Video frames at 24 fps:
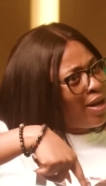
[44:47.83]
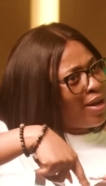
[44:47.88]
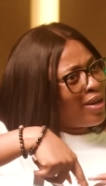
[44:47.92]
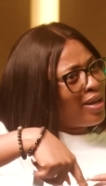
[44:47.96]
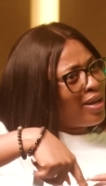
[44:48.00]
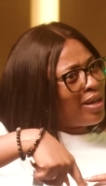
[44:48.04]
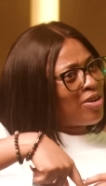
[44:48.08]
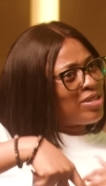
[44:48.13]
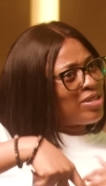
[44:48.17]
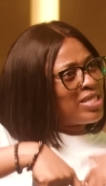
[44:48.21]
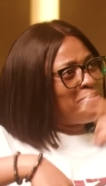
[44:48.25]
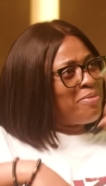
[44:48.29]

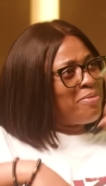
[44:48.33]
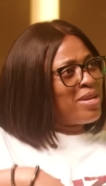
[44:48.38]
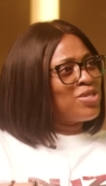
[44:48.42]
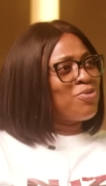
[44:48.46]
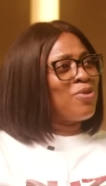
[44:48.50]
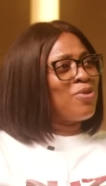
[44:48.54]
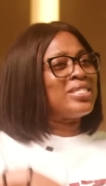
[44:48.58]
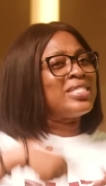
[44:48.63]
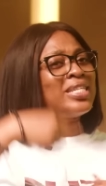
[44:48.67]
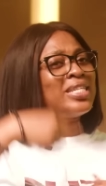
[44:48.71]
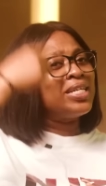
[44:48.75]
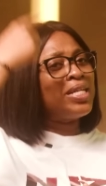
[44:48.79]
because the message
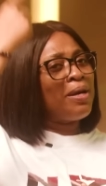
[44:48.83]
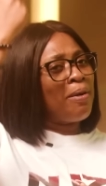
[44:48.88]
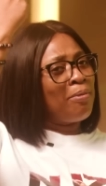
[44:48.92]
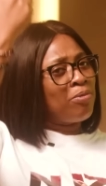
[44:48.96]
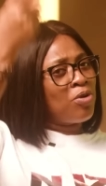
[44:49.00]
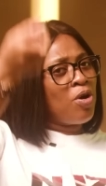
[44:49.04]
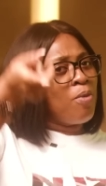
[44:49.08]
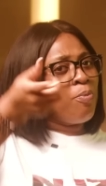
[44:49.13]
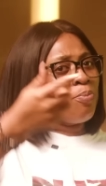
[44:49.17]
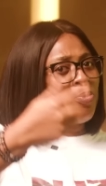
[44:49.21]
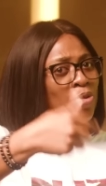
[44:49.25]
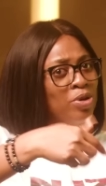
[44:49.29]
was telling them I'm
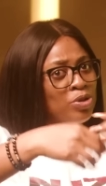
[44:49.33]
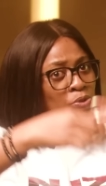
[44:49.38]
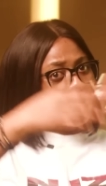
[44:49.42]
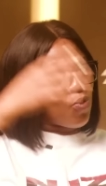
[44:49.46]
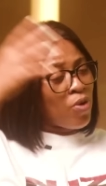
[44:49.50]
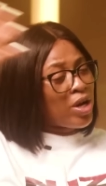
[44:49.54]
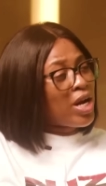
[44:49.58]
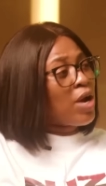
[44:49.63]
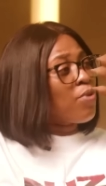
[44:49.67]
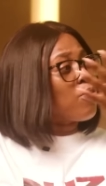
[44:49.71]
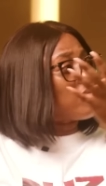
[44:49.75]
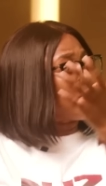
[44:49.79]
coming. But
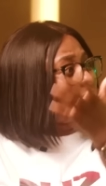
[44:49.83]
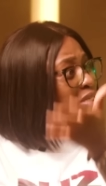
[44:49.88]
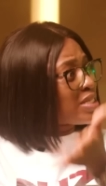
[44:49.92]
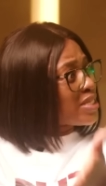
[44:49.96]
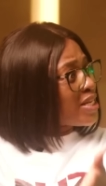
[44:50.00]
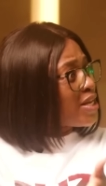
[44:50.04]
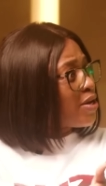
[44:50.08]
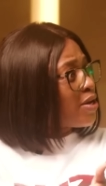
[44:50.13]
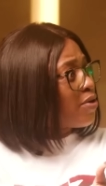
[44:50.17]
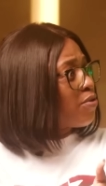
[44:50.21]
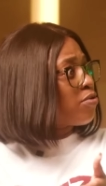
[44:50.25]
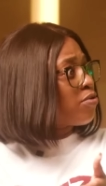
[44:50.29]
what I was
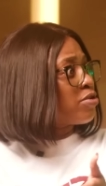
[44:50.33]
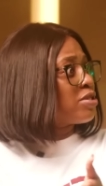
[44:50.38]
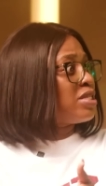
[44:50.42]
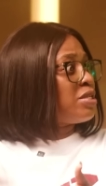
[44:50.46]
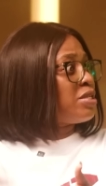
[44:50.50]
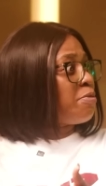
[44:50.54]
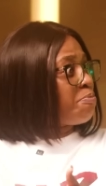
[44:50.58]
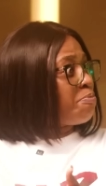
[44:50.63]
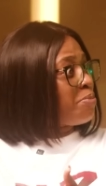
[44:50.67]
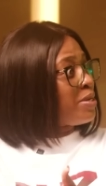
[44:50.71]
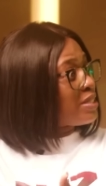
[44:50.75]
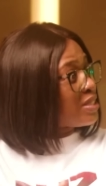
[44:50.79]
seeing was
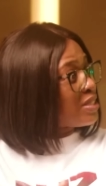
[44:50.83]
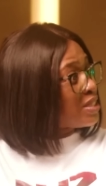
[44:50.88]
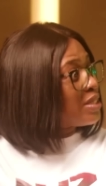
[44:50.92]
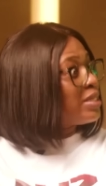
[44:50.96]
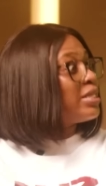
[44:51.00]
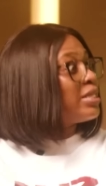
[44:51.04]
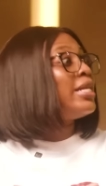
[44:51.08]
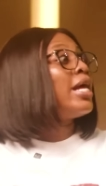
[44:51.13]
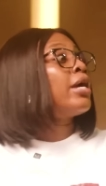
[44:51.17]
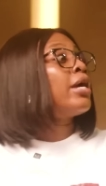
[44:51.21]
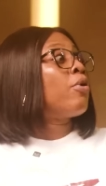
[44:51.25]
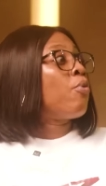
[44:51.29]

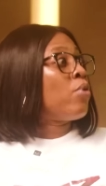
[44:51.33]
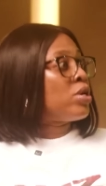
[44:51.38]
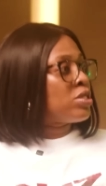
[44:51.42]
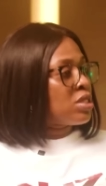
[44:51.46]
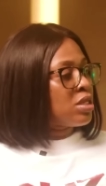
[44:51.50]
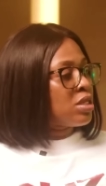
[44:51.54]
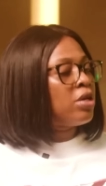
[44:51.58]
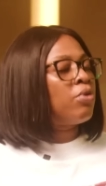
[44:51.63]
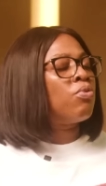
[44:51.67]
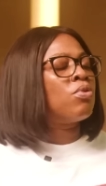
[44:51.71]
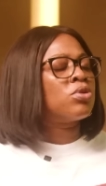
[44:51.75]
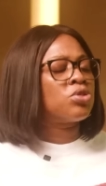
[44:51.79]
depicting like it was
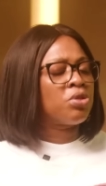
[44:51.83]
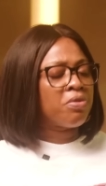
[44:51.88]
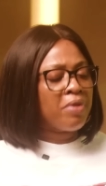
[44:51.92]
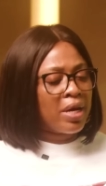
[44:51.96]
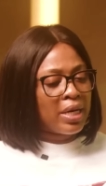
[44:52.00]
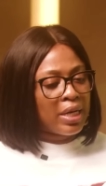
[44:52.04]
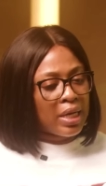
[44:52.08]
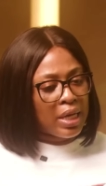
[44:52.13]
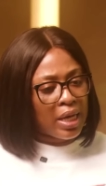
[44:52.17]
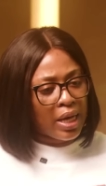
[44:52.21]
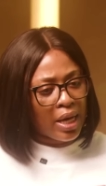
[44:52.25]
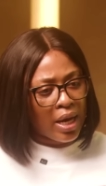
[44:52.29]

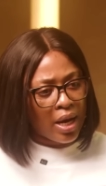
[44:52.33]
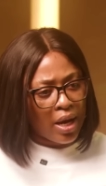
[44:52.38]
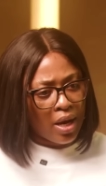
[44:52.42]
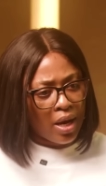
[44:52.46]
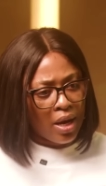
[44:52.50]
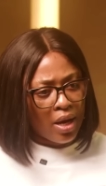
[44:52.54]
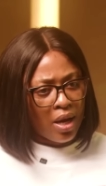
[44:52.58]
already here.